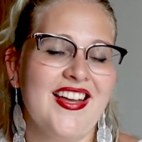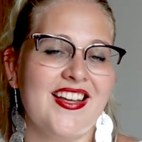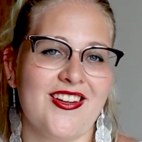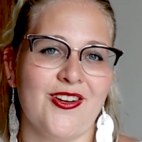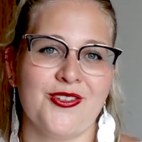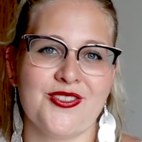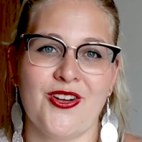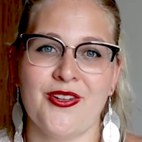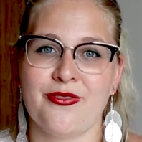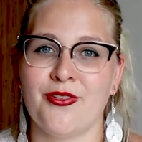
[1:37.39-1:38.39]
It goes
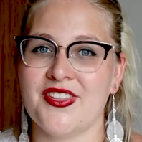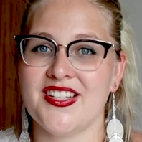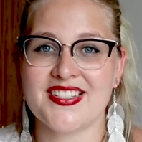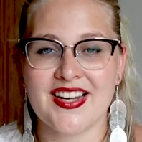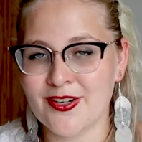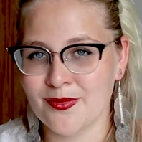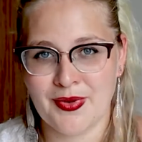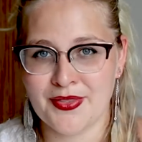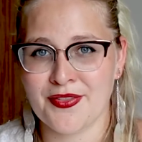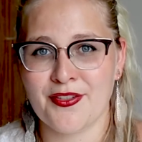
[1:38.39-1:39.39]
on for the entire
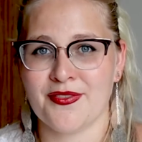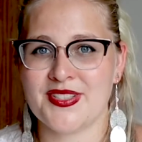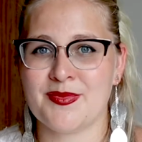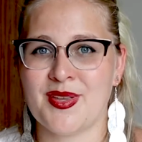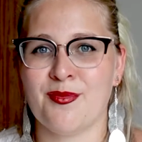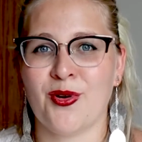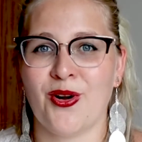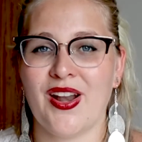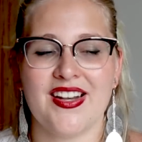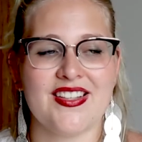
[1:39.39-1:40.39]
month of
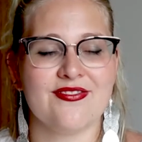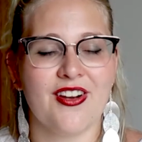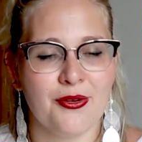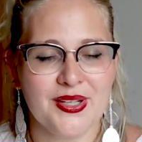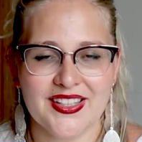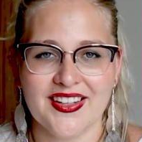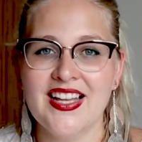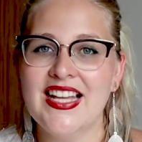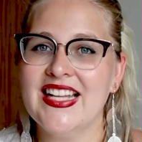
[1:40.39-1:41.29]
September, and it's very